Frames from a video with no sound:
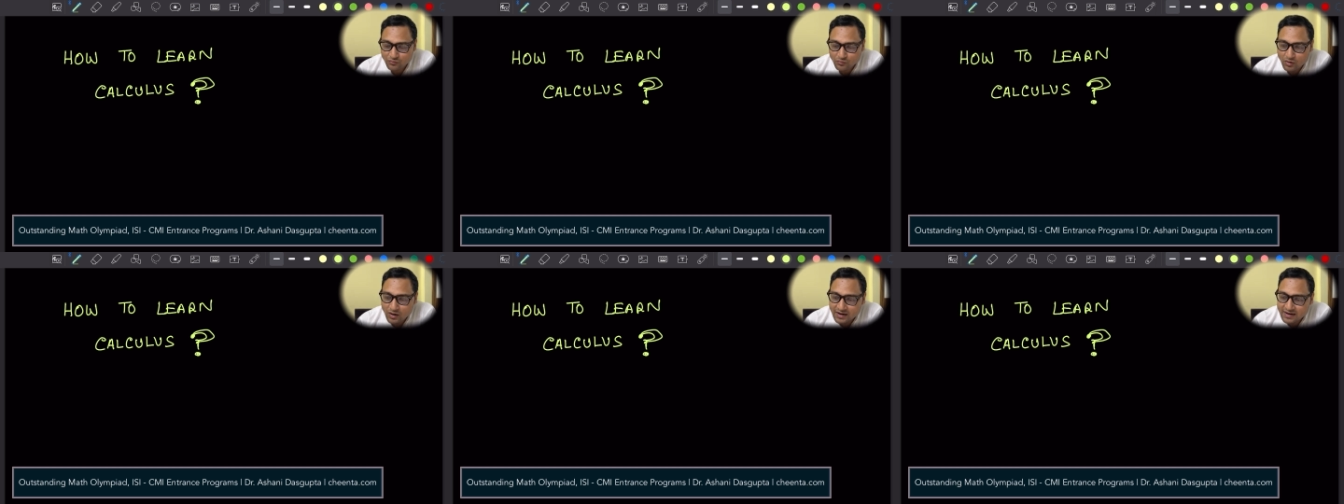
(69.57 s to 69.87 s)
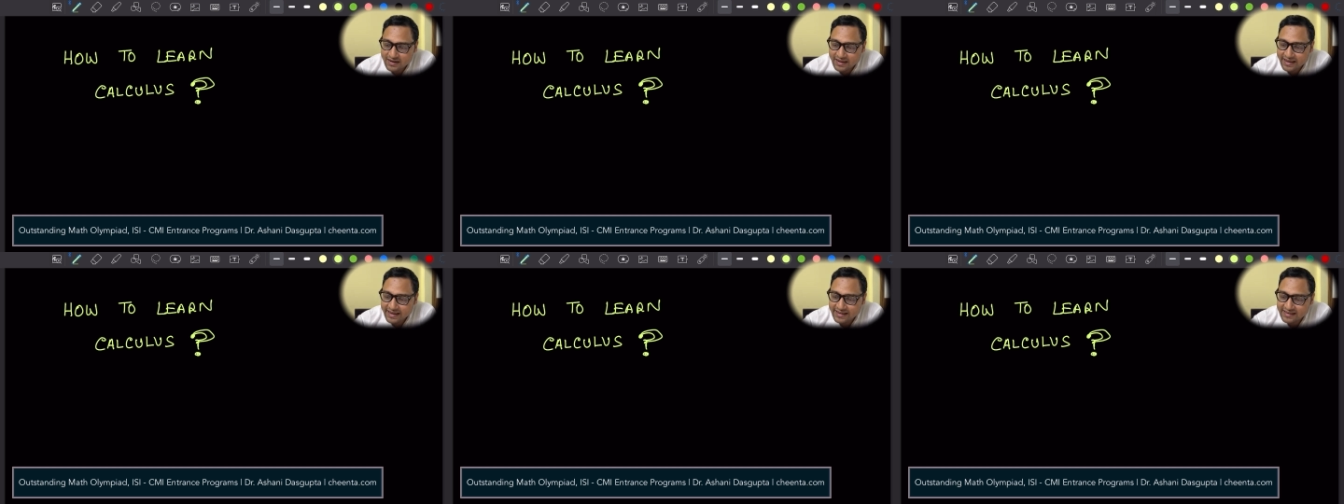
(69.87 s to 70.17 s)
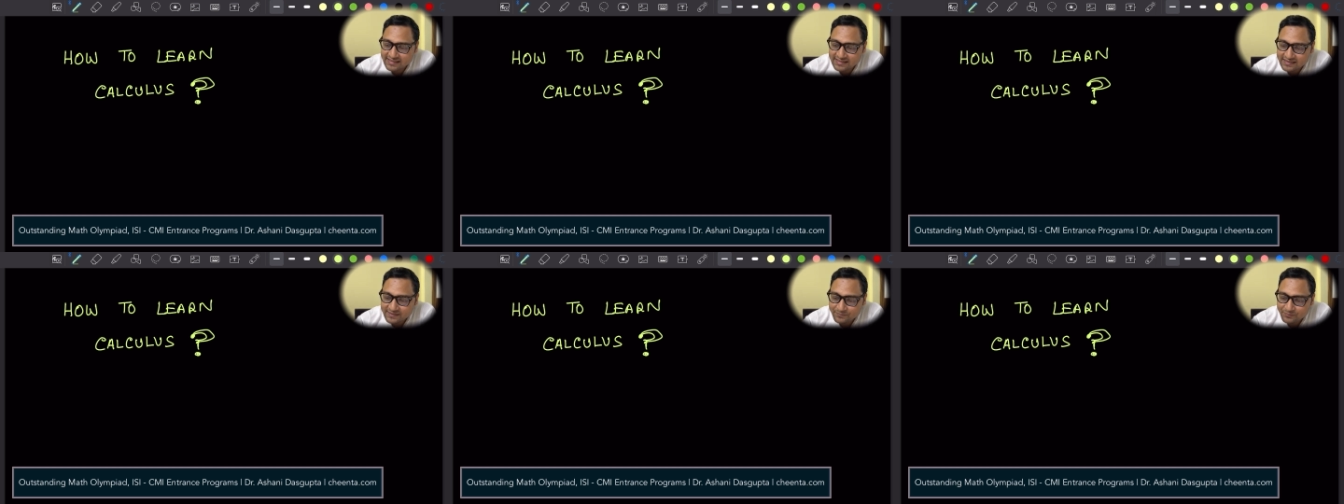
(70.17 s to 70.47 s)
One
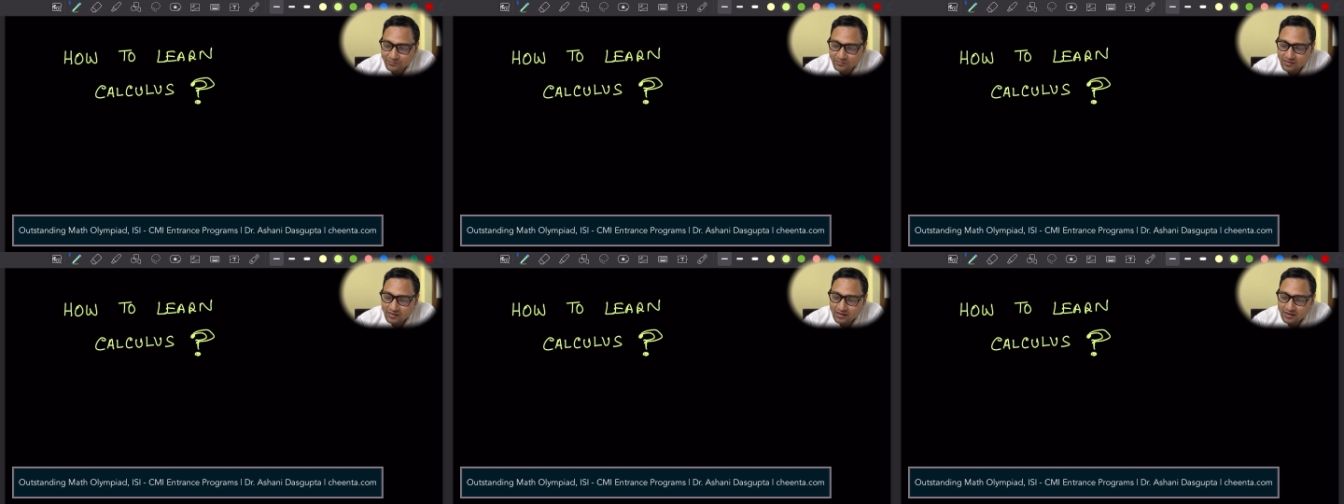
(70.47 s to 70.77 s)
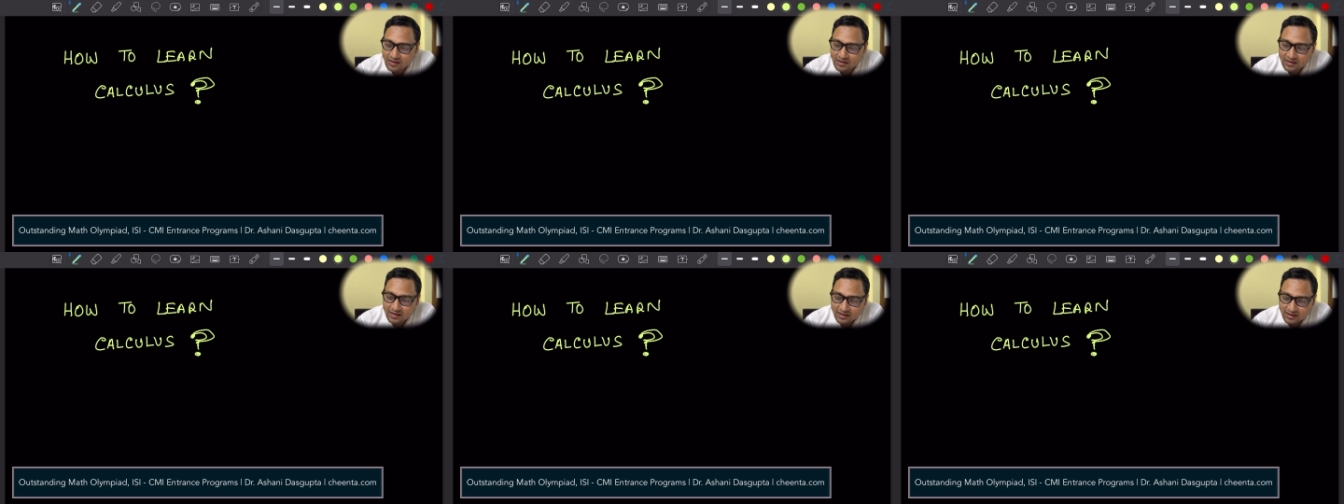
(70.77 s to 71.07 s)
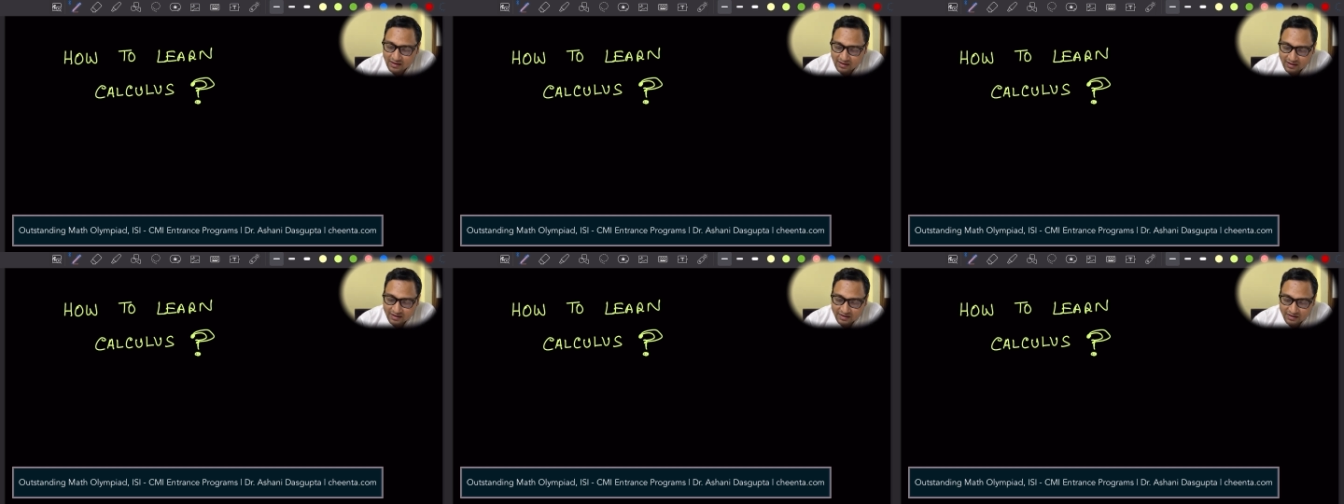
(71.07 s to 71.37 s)
is
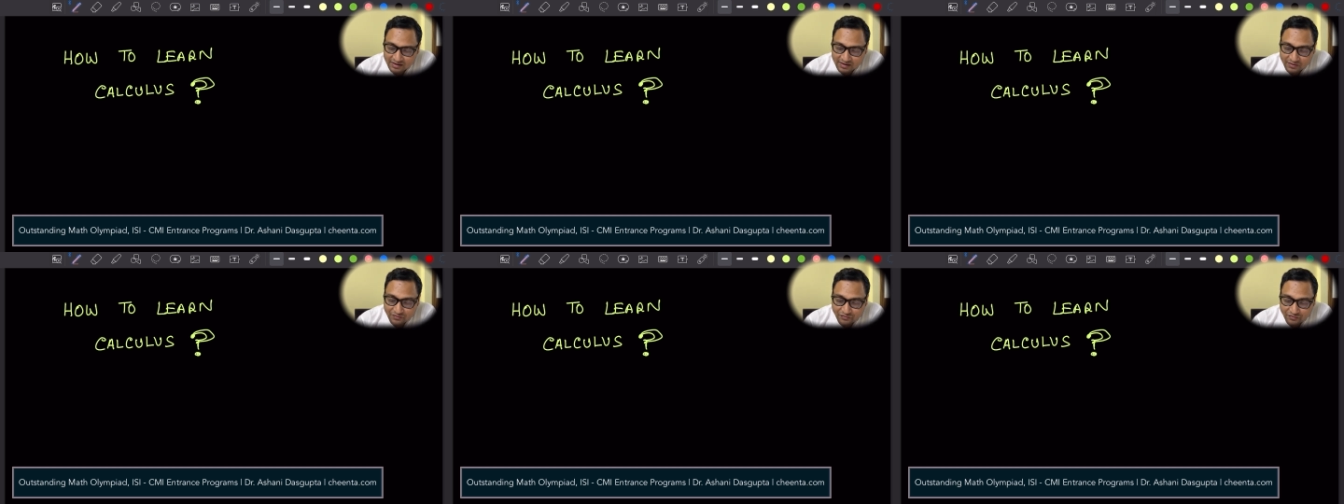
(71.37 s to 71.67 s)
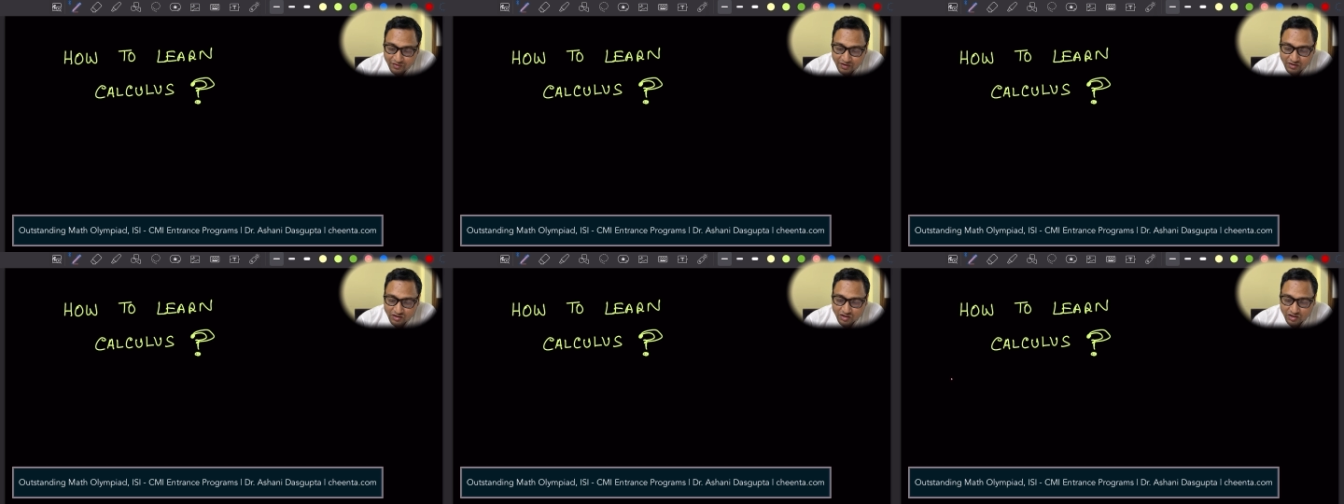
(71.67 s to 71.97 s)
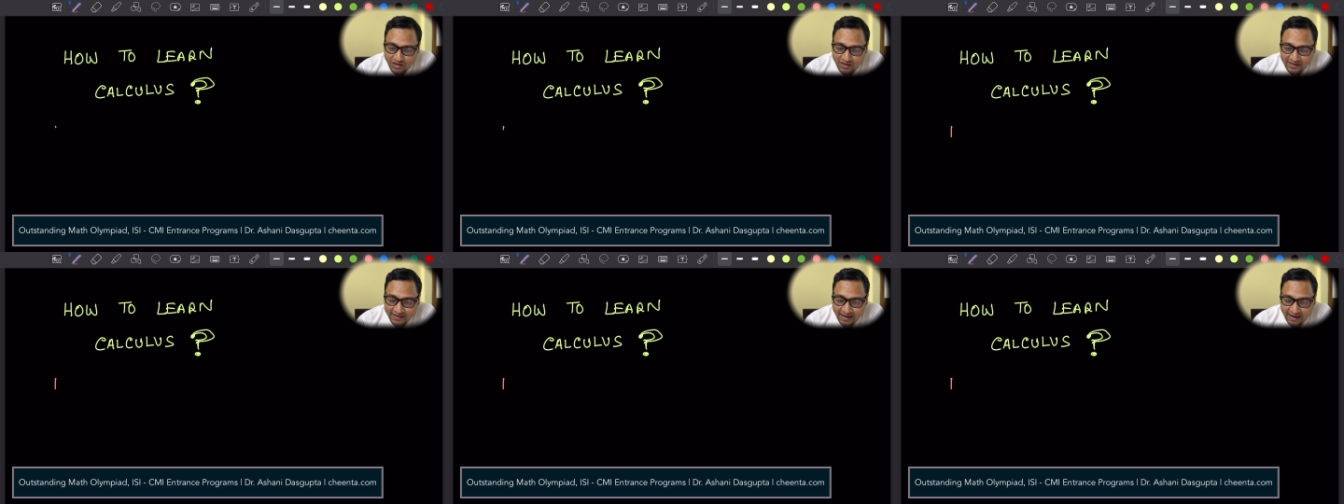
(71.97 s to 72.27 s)

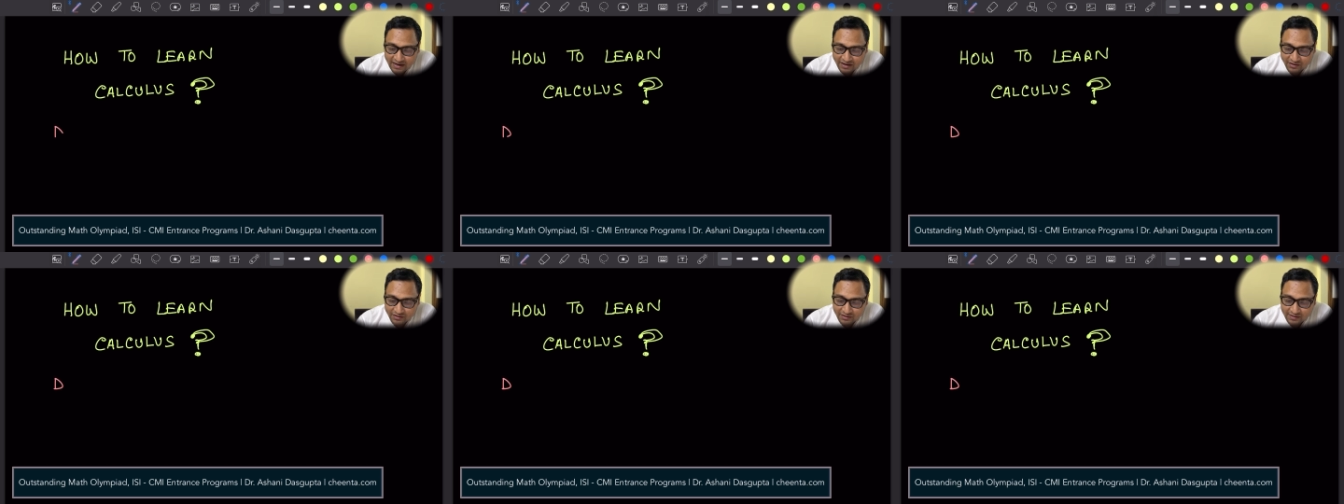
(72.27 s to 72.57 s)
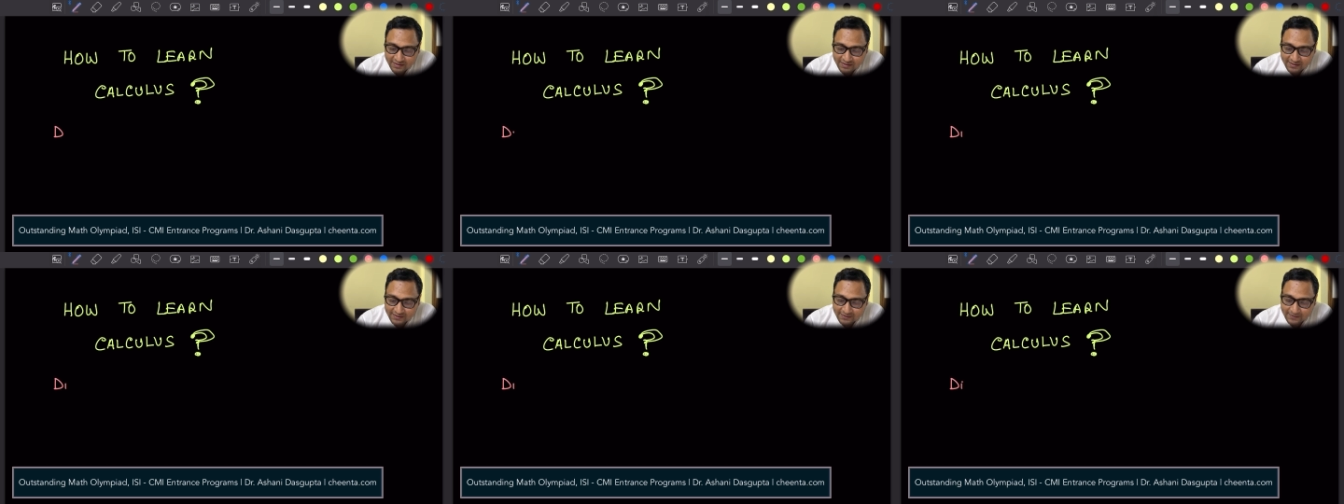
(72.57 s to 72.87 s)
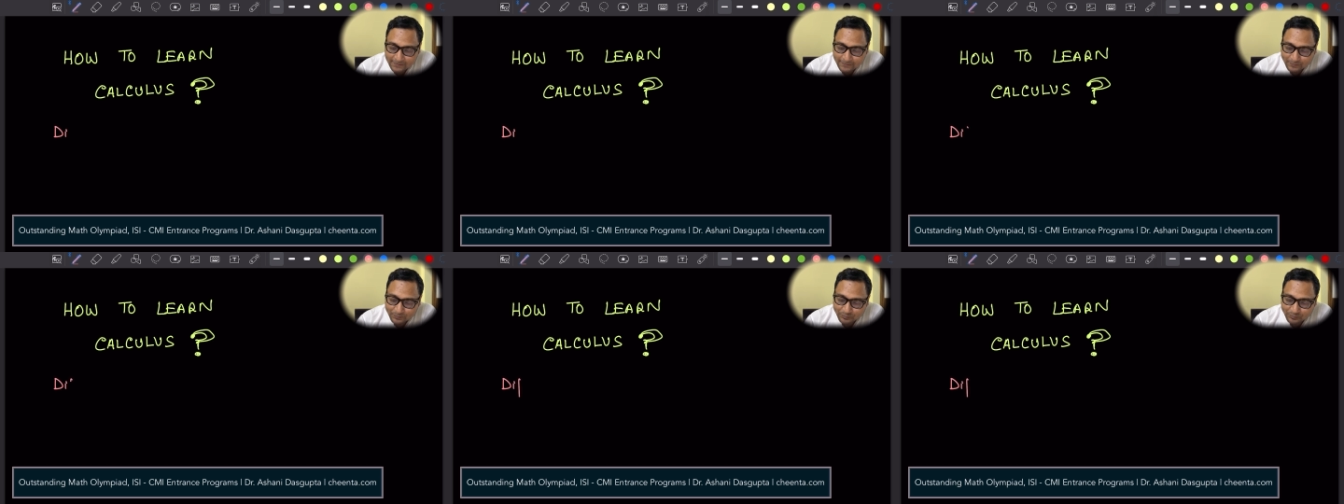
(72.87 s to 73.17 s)
differential calculus,